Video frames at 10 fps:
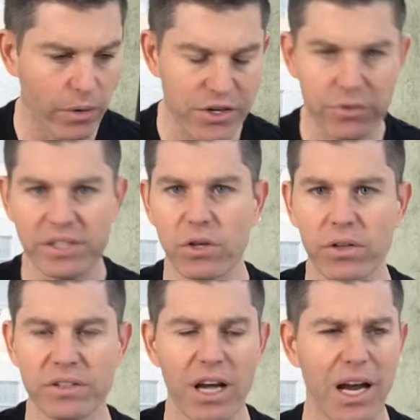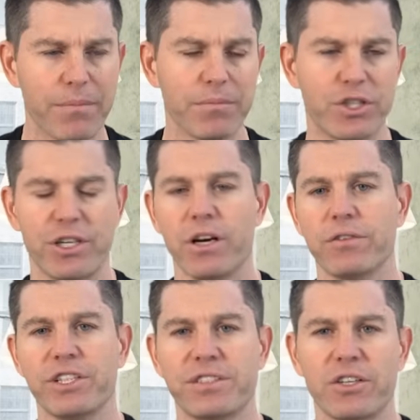I do this all the time." She, you
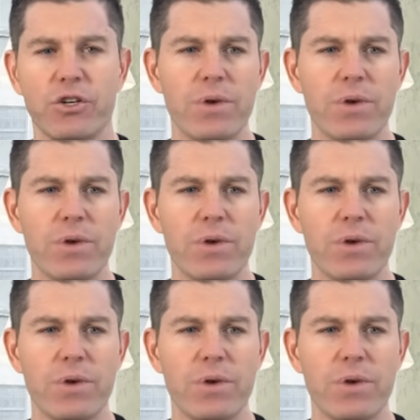know, she says,